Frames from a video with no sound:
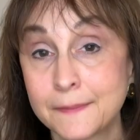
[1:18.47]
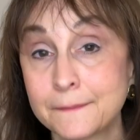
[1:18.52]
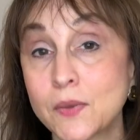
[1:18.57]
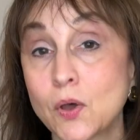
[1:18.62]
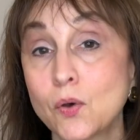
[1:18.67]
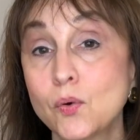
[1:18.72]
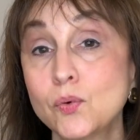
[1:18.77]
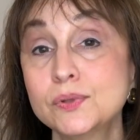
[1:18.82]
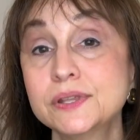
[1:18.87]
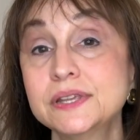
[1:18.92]

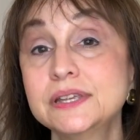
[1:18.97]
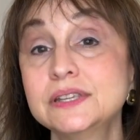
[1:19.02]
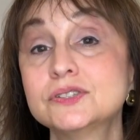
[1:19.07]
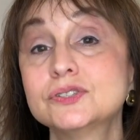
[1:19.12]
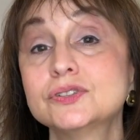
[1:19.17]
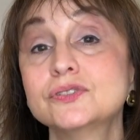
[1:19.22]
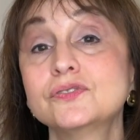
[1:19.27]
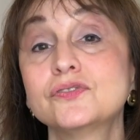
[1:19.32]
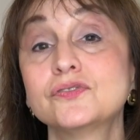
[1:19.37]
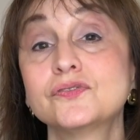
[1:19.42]
only
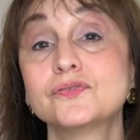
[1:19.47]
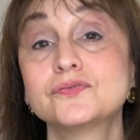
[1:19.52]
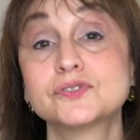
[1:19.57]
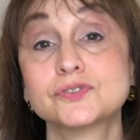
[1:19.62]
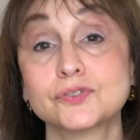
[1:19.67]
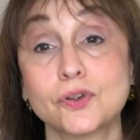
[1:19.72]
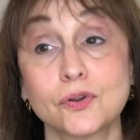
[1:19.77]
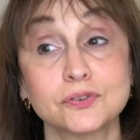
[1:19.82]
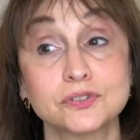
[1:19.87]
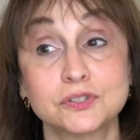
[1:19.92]
to
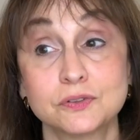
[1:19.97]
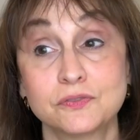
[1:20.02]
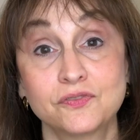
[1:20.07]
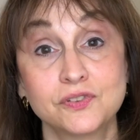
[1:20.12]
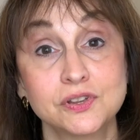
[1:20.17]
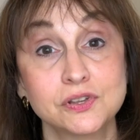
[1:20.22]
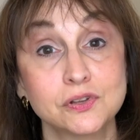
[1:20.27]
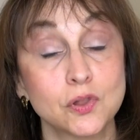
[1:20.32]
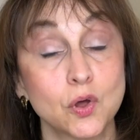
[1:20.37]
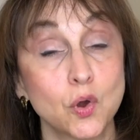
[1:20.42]
start to
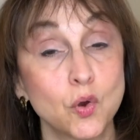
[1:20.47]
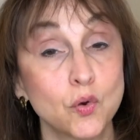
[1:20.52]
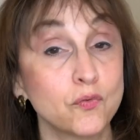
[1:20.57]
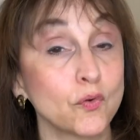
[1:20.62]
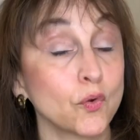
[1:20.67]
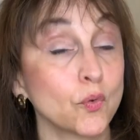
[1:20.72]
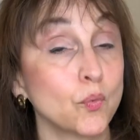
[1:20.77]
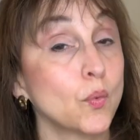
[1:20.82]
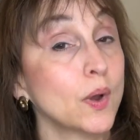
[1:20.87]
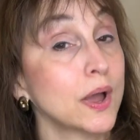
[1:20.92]
feel
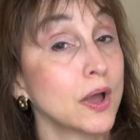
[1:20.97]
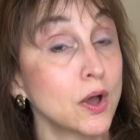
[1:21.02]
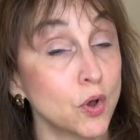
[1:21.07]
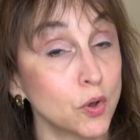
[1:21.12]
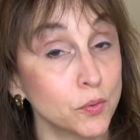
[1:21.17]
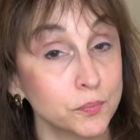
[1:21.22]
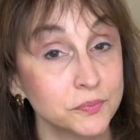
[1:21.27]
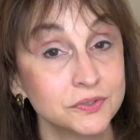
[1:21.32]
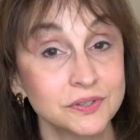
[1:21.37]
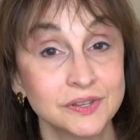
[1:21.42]

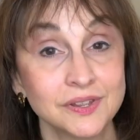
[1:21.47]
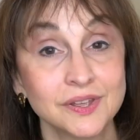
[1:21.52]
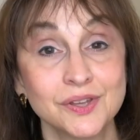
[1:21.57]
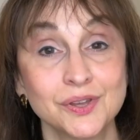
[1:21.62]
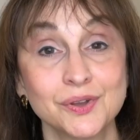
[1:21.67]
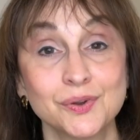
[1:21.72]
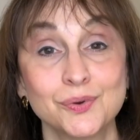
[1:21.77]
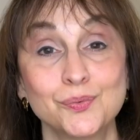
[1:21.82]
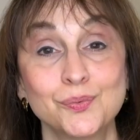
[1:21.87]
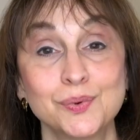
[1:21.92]
overwhelmed
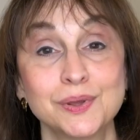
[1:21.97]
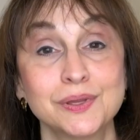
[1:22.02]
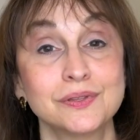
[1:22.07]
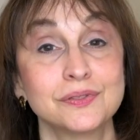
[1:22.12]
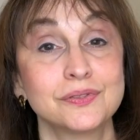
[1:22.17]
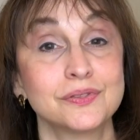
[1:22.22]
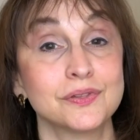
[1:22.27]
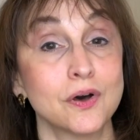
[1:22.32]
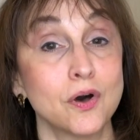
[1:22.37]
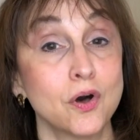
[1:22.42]

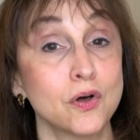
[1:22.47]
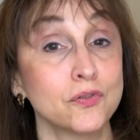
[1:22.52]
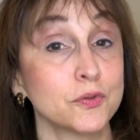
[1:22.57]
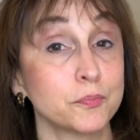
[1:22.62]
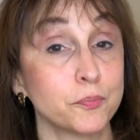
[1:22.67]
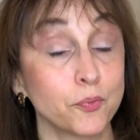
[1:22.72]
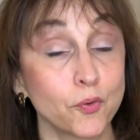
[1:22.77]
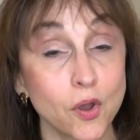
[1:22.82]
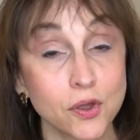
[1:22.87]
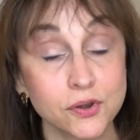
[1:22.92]
with all the
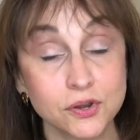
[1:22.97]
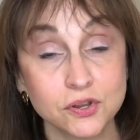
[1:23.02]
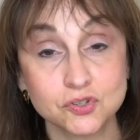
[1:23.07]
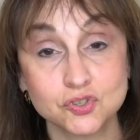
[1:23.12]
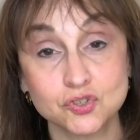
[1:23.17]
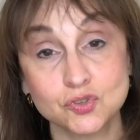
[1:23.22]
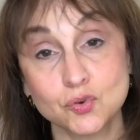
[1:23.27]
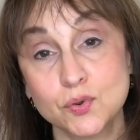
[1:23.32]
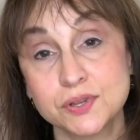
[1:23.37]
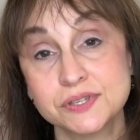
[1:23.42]
product
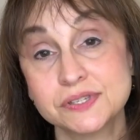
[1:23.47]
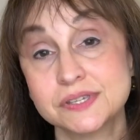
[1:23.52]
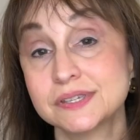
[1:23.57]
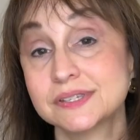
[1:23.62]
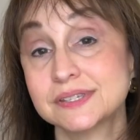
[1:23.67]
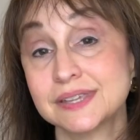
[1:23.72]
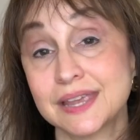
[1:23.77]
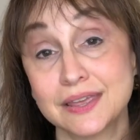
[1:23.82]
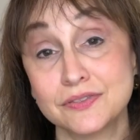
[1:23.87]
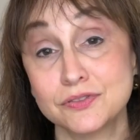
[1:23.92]
choices
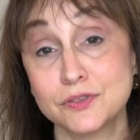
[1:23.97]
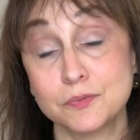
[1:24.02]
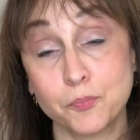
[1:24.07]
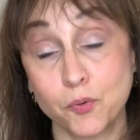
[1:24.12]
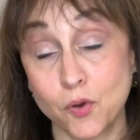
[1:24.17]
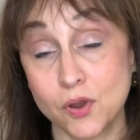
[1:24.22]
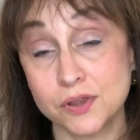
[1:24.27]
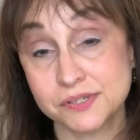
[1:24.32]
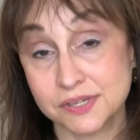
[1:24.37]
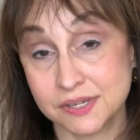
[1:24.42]
and the
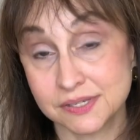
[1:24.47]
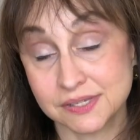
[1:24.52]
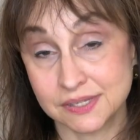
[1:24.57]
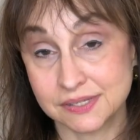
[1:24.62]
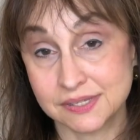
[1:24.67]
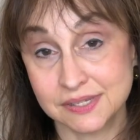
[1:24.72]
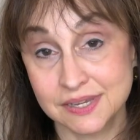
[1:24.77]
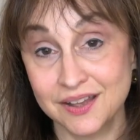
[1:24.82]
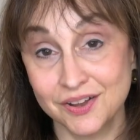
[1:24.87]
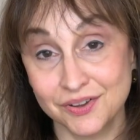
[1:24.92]
process
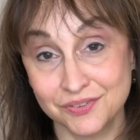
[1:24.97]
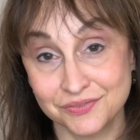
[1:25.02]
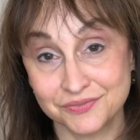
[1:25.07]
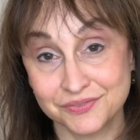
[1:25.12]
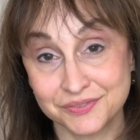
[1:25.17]
itself.